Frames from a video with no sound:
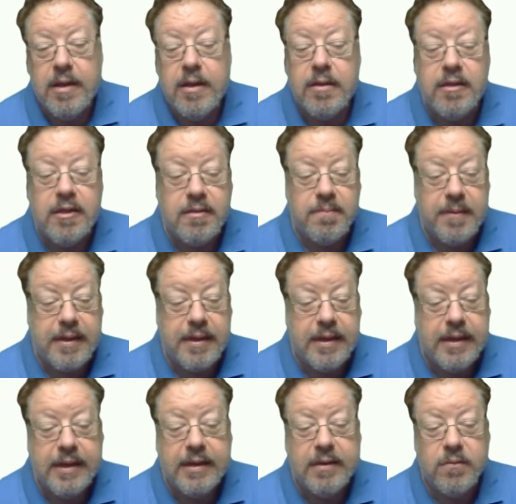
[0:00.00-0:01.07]

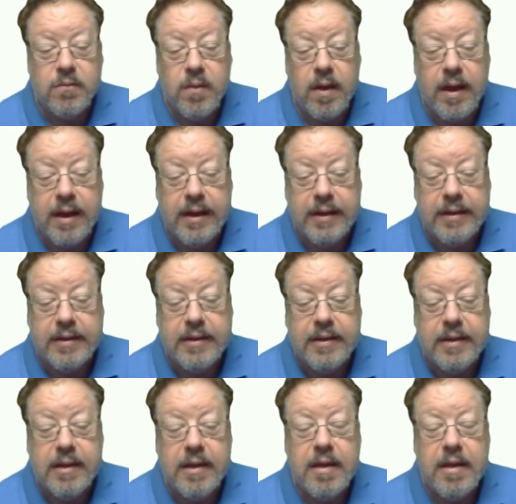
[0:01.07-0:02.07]
speaking and writing.